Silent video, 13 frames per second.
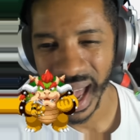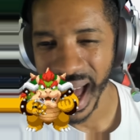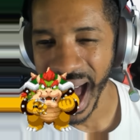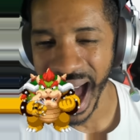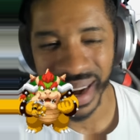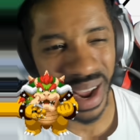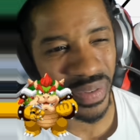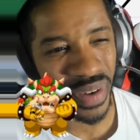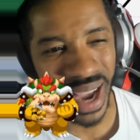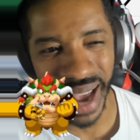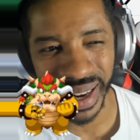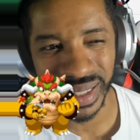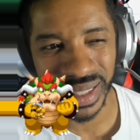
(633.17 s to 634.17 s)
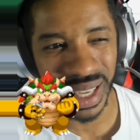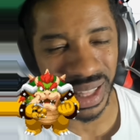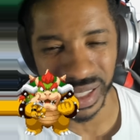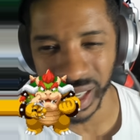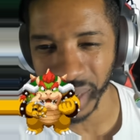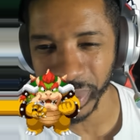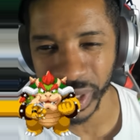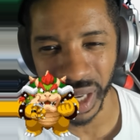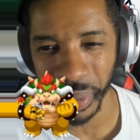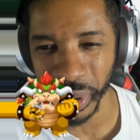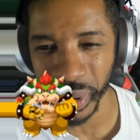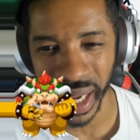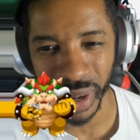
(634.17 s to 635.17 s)
I never got into the W
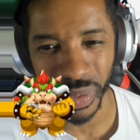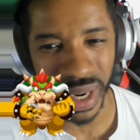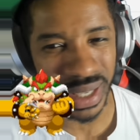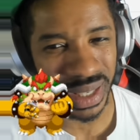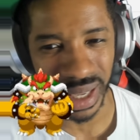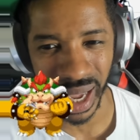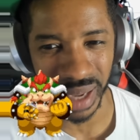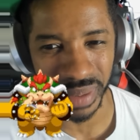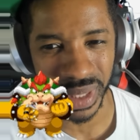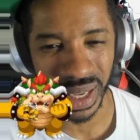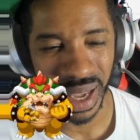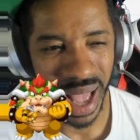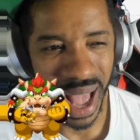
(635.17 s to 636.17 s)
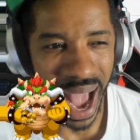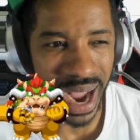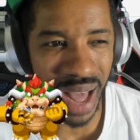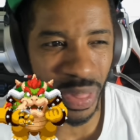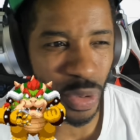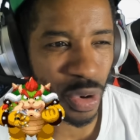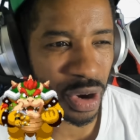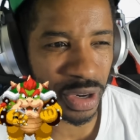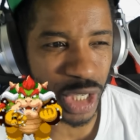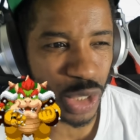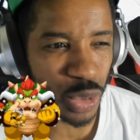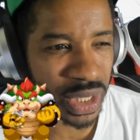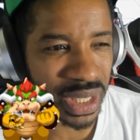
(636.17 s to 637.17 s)
W E wrestling games. I got the one on the
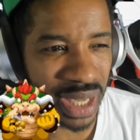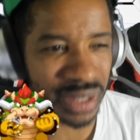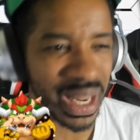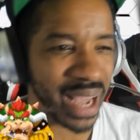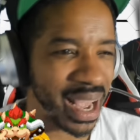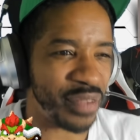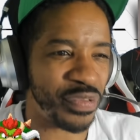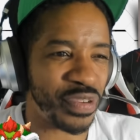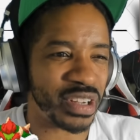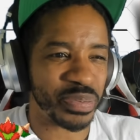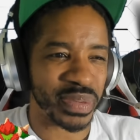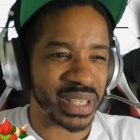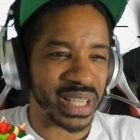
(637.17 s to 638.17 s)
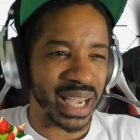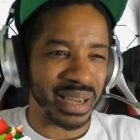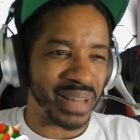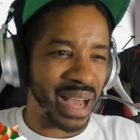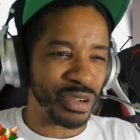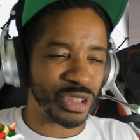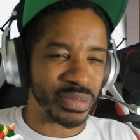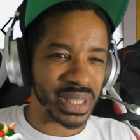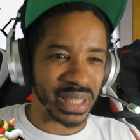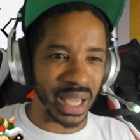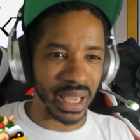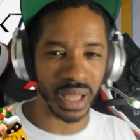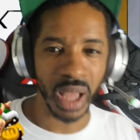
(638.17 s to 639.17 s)
Switch that was like eight frames per second. That was a
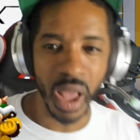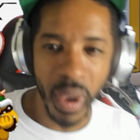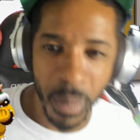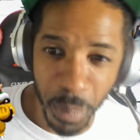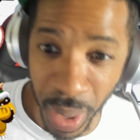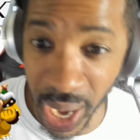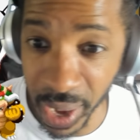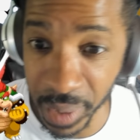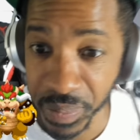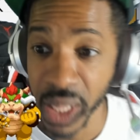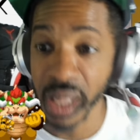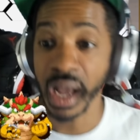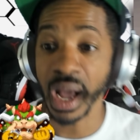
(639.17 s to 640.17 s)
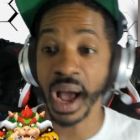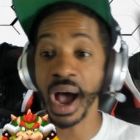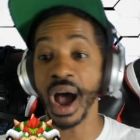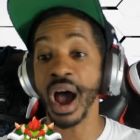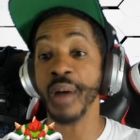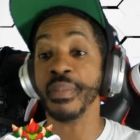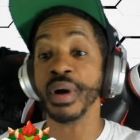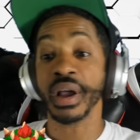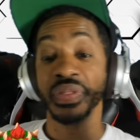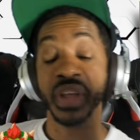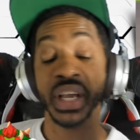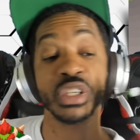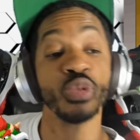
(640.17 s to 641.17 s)
mistake. But um,
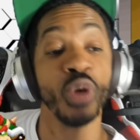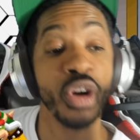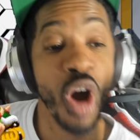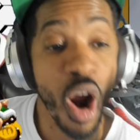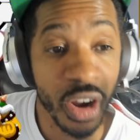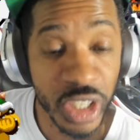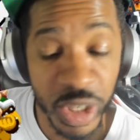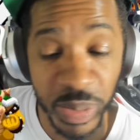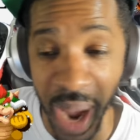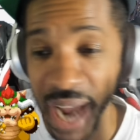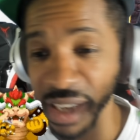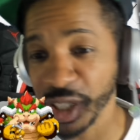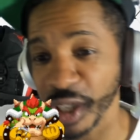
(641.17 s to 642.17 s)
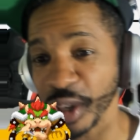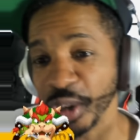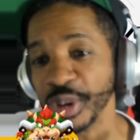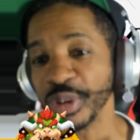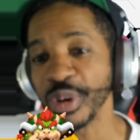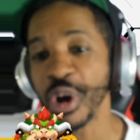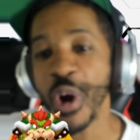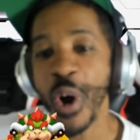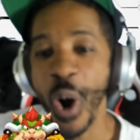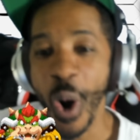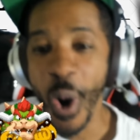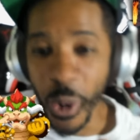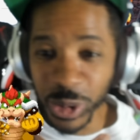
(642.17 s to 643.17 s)
this one harkens back to
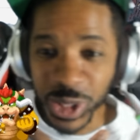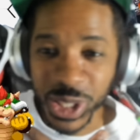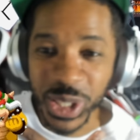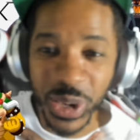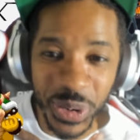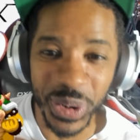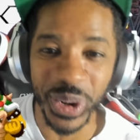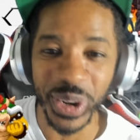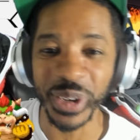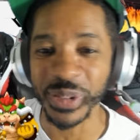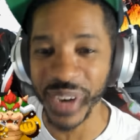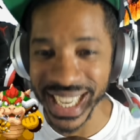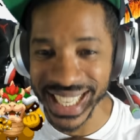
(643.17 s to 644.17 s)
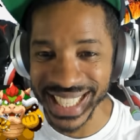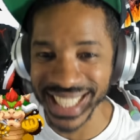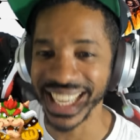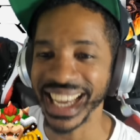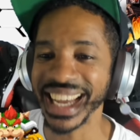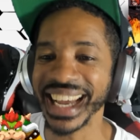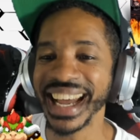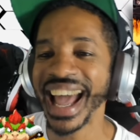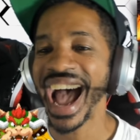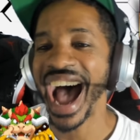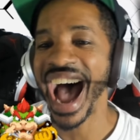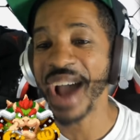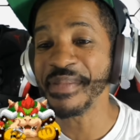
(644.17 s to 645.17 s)
old school wrestling.
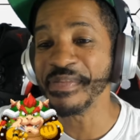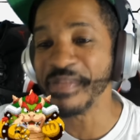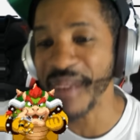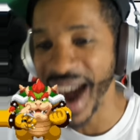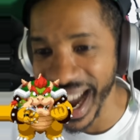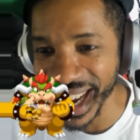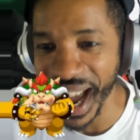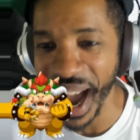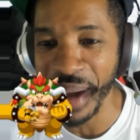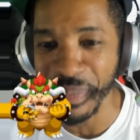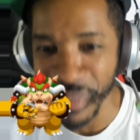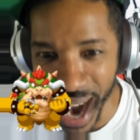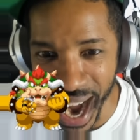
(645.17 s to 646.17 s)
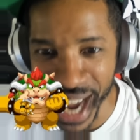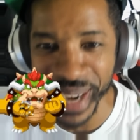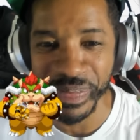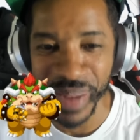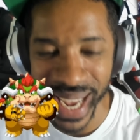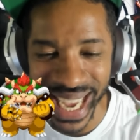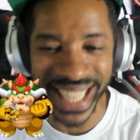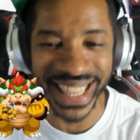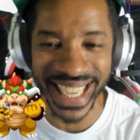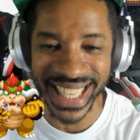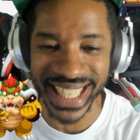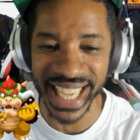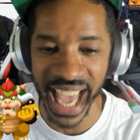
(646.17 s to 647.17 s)
I might, I might pick
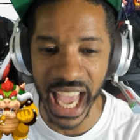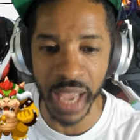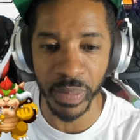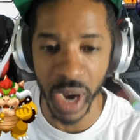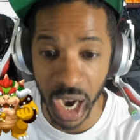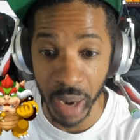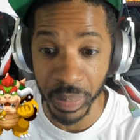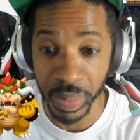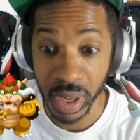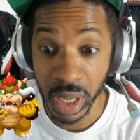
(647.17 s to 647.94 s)
this game up.